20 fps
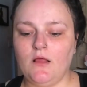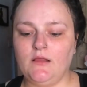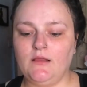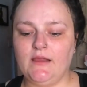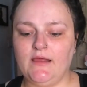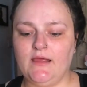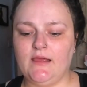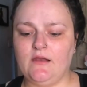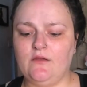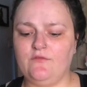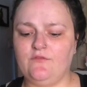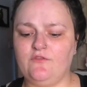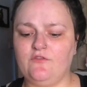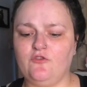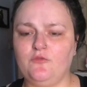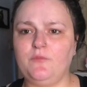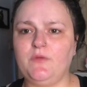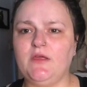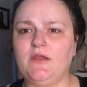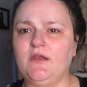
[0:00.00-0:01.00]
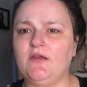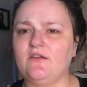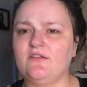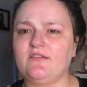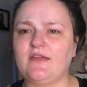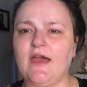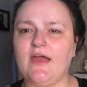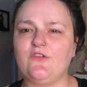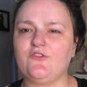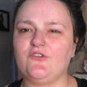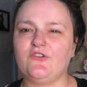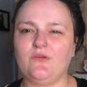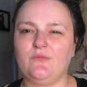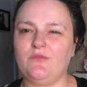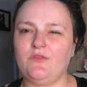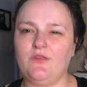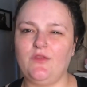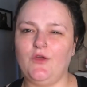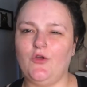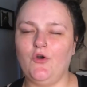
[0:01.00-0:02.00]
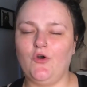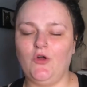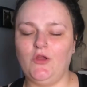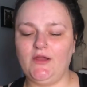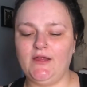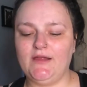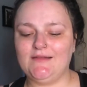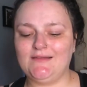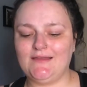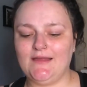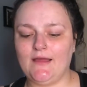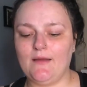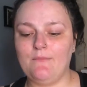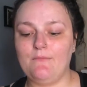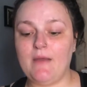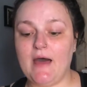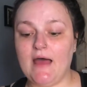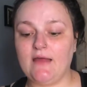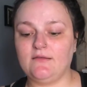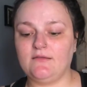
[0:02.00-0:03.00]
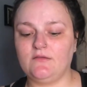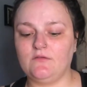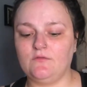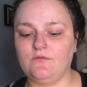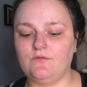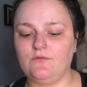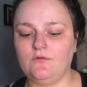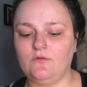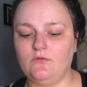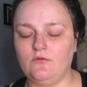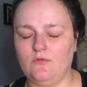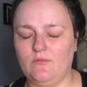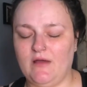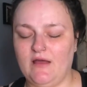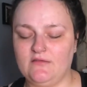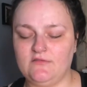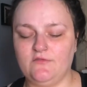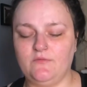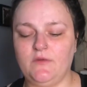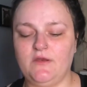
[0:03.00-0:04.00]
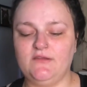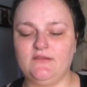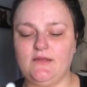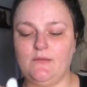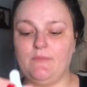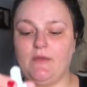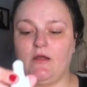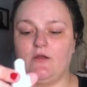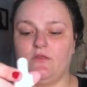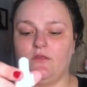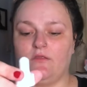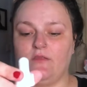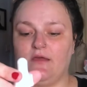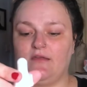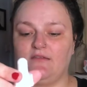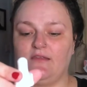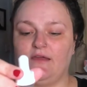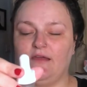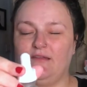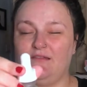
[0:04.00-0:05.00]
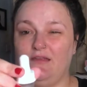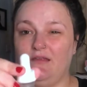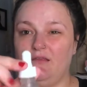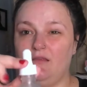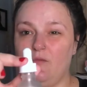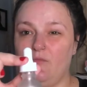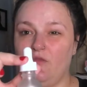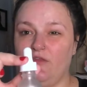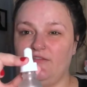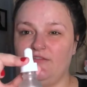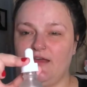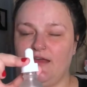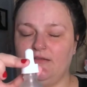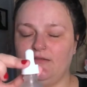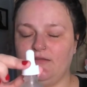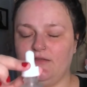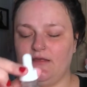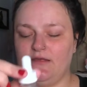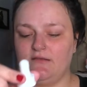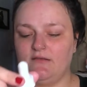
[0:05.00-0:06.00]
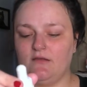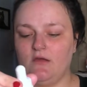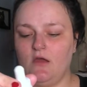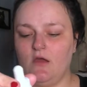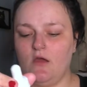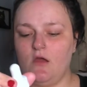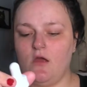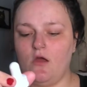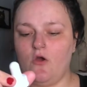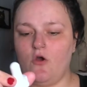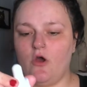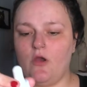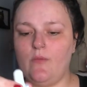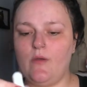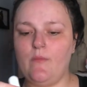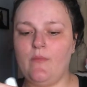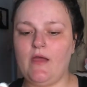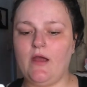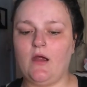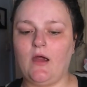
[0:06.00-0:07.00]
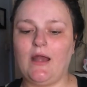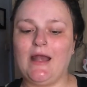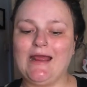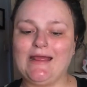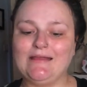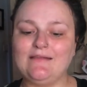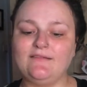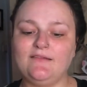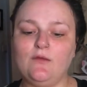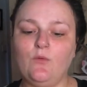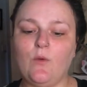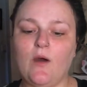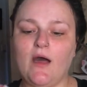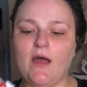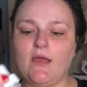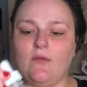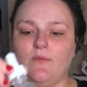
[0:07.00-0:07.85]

like kind of superior size or something they call it. It's like a massive, not massive, but it's like bigger than this. I think it's like double the size of this or a bit bigger, and I can see why